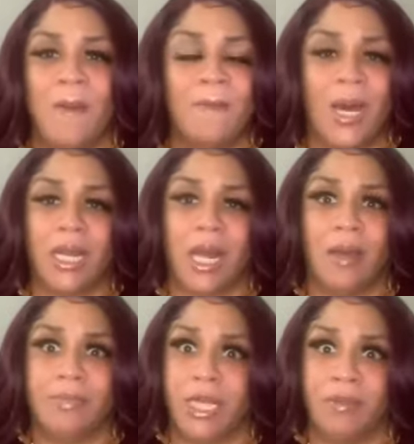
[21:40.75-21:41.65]

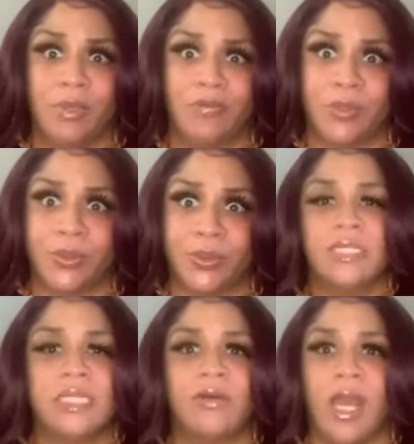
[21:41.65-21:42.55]
But, yeah, moving on.
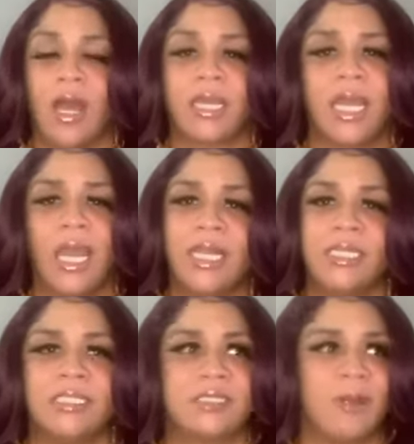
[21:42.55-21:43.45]
So, y'all,
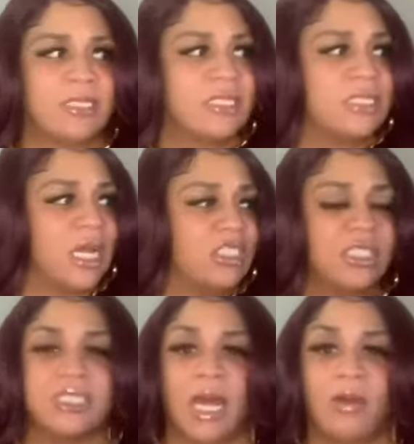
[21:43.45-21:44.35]
Kaylee expresses that
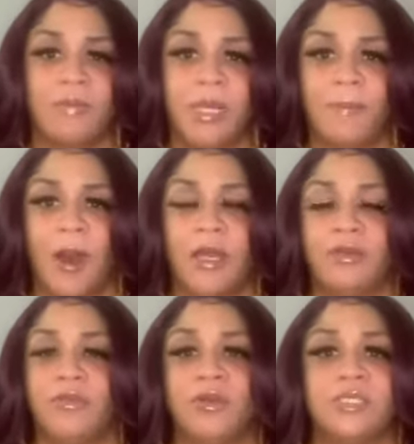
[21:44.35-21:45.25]
she's not going to be a part of
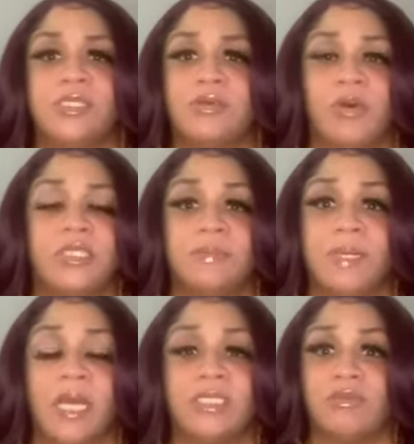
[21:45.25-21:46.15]
the group. She's going to
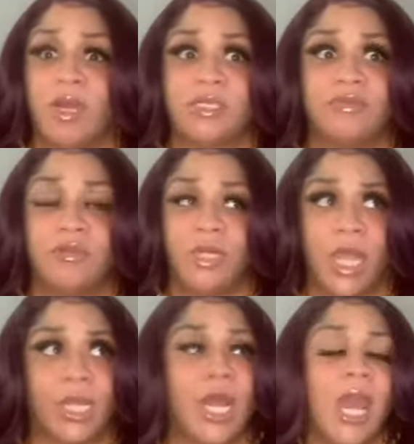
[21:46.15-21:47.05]
be a director
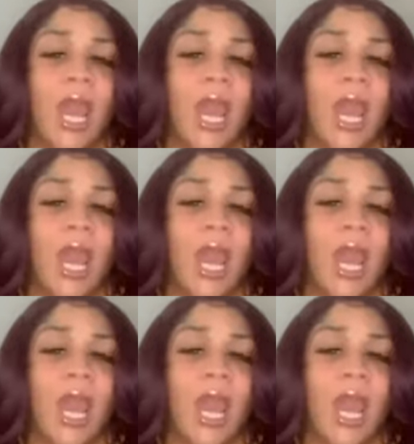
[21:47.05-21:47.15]
creator.